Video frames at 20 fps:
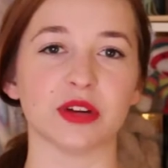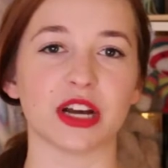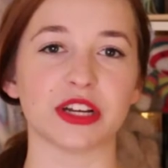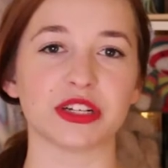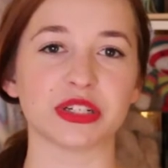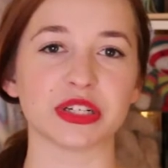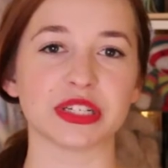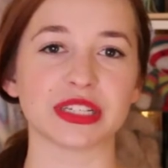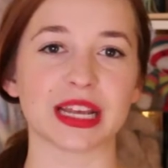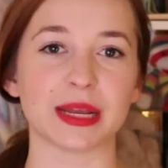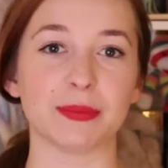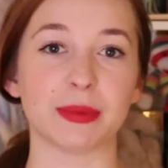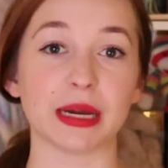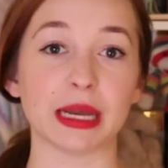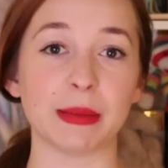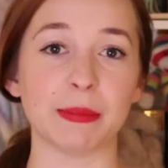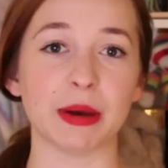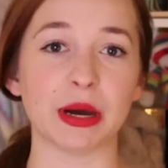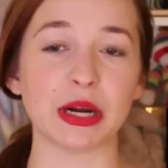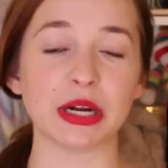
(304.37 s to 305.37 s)
Rogers and
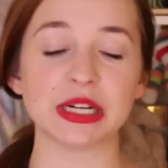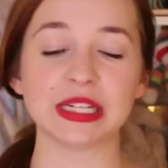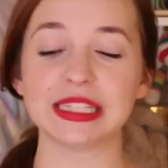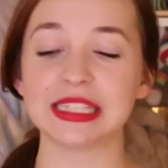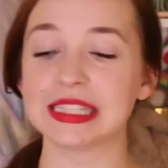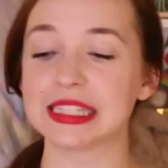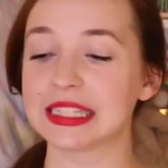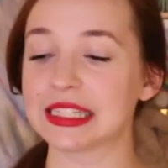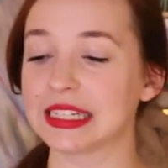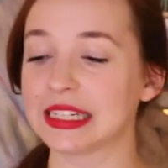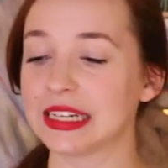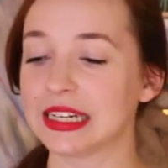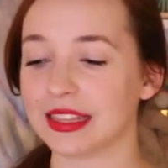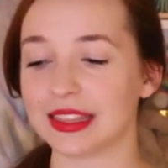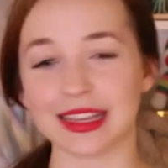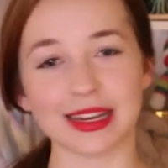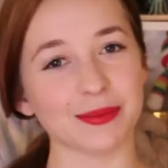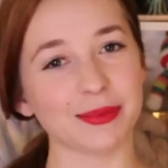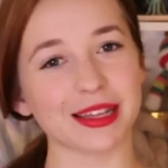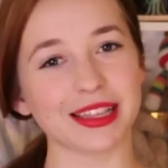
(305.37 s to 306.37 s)
Bucky Barnes.
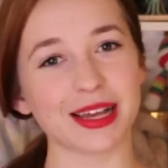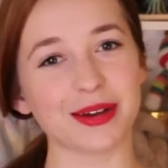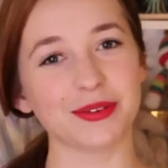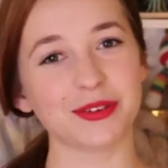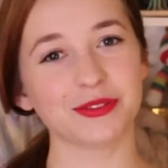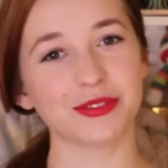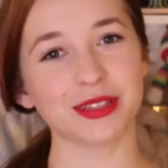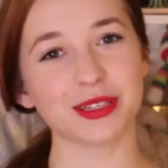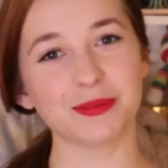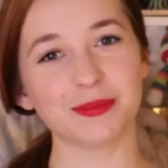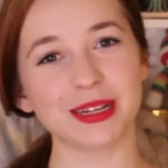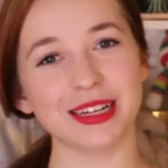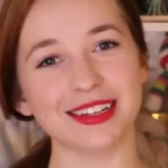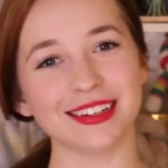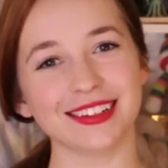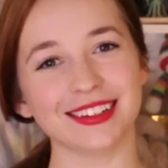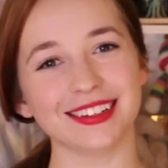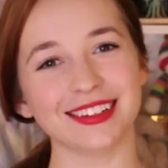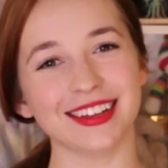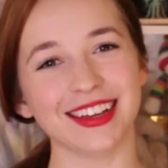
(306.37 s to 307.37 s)
Think about that one for a little
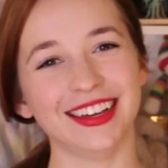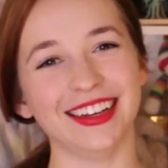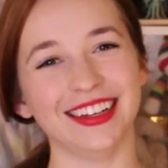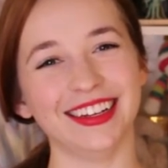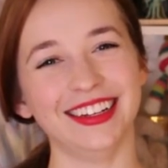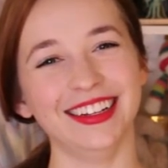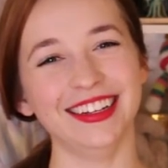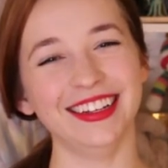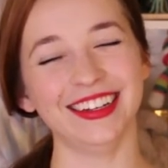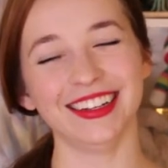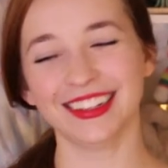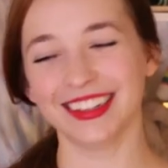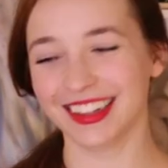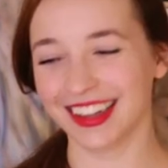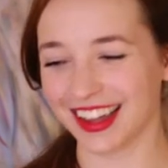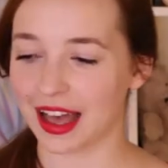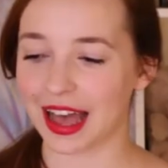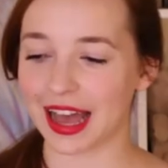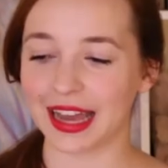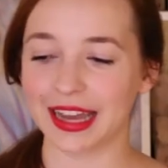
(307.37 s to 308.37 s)
bit.
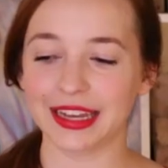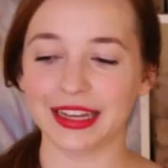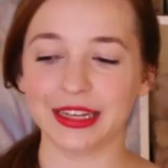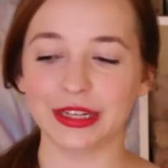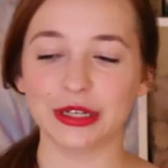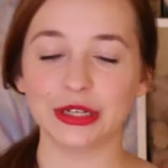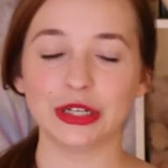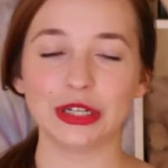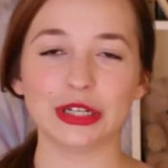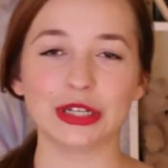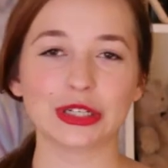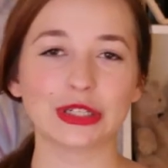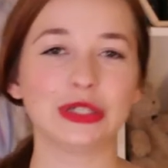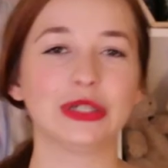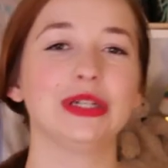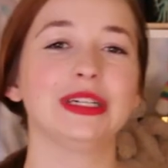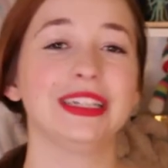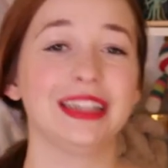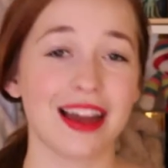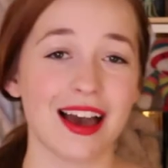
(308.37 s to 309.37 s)
I
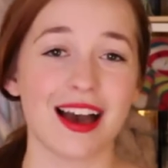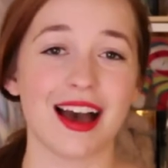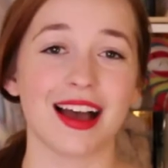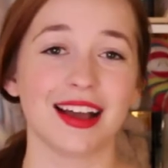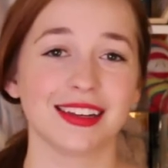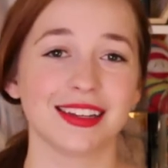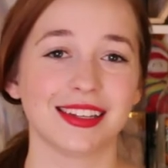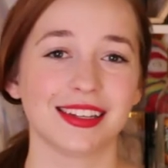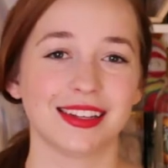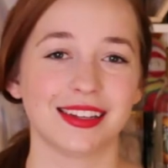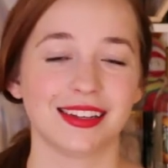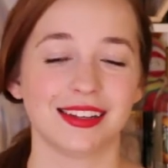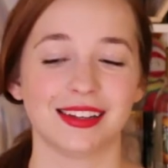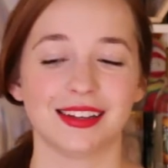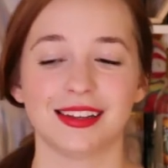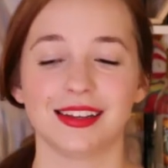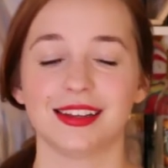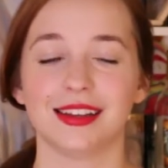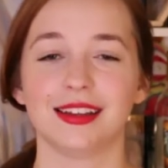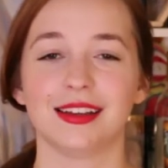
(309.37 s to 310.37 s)
could not,
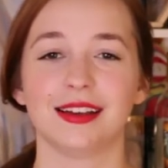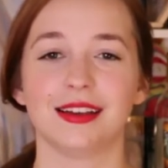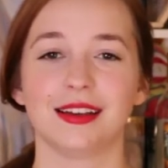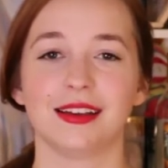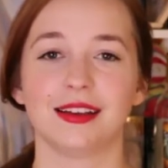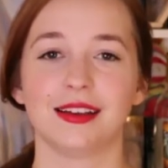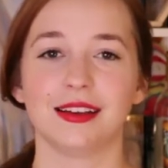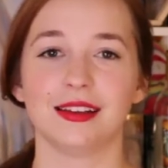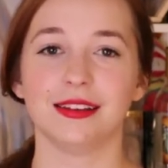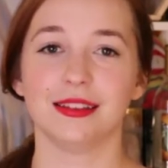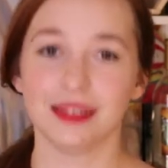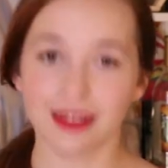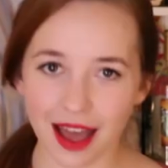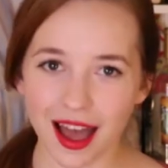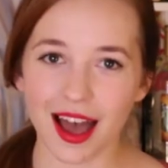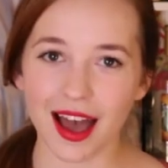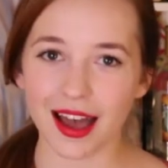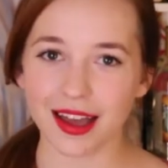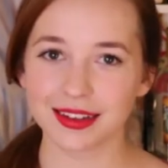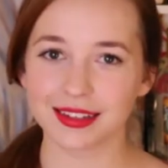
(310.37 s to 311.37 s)

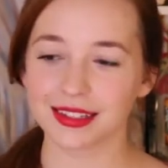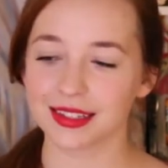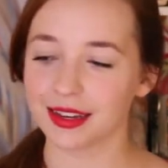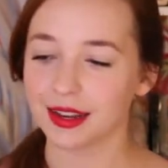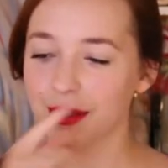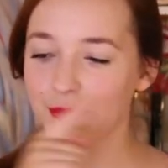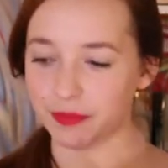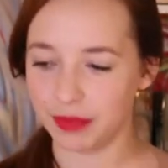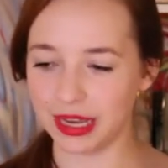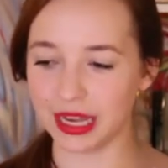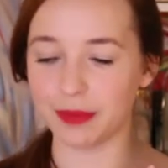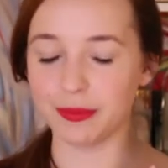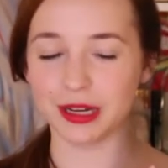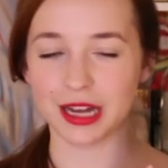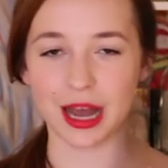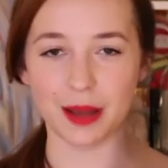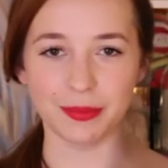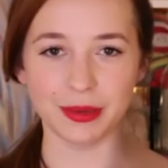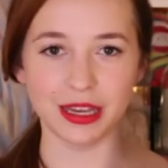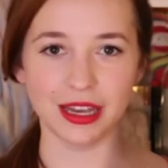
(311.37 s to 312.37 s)
not pick up a
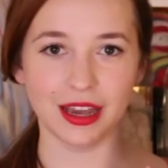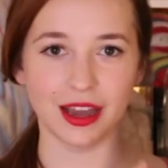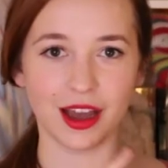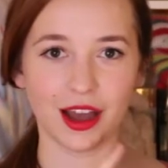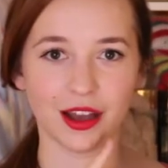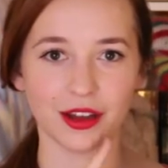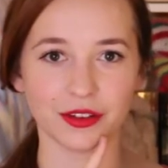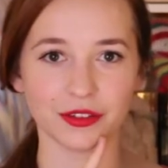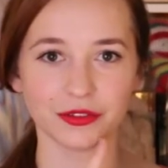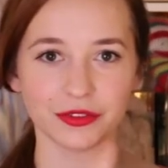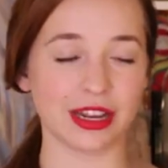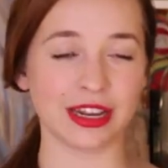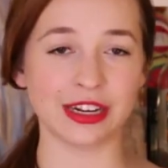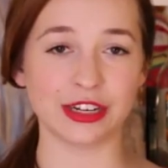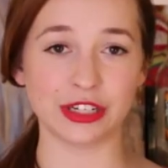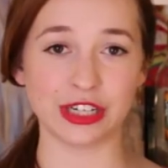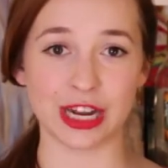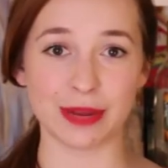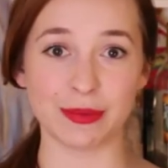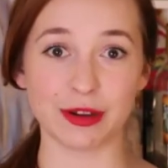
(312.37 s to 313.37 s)
copy of An
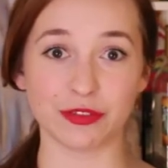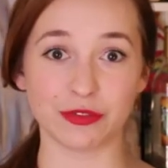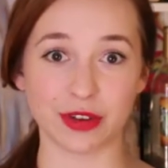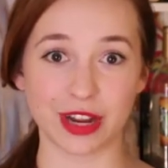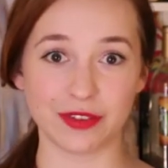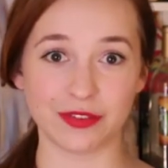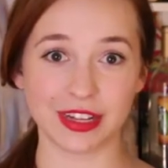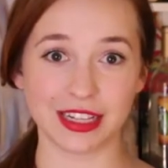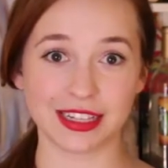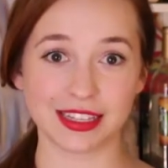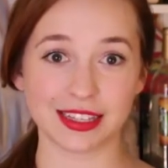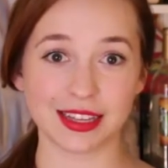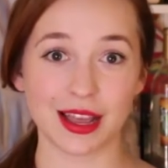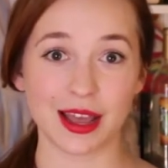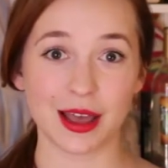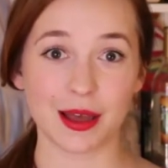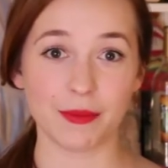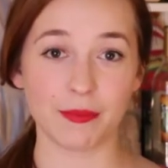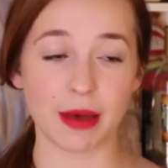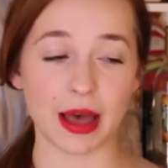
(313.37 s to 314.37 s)
Enchantment of Ravens
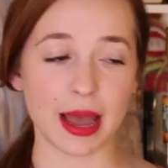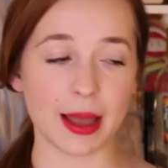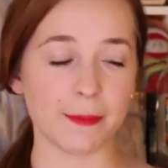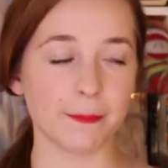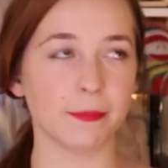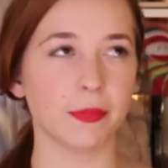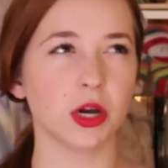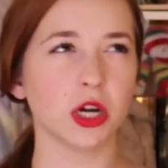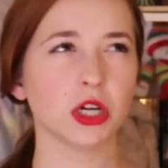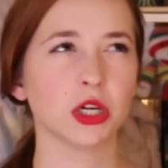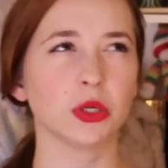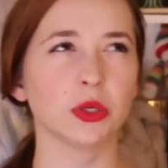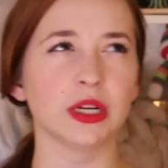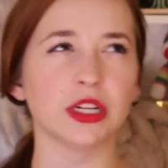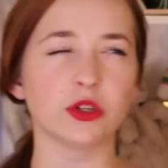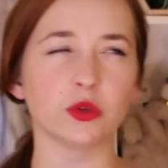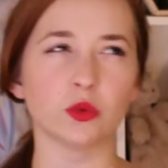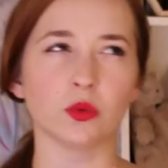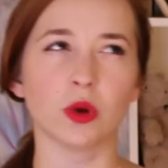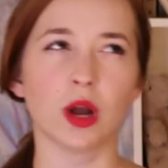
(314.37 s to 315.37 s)
by
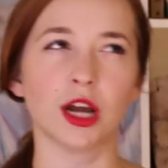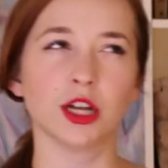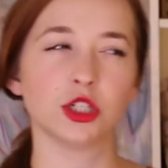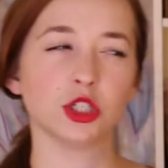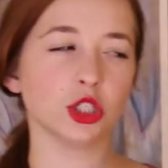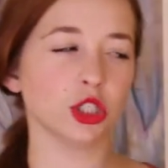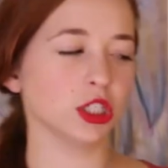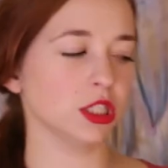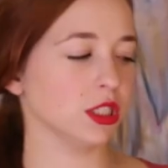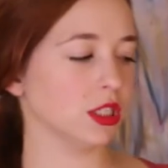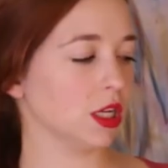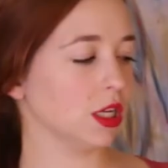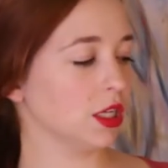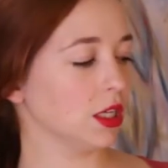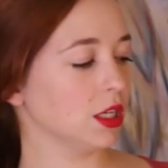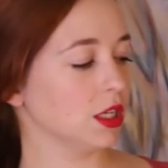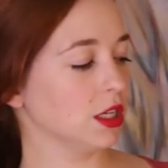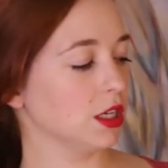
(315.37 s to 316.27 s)
Margaret Rogerson.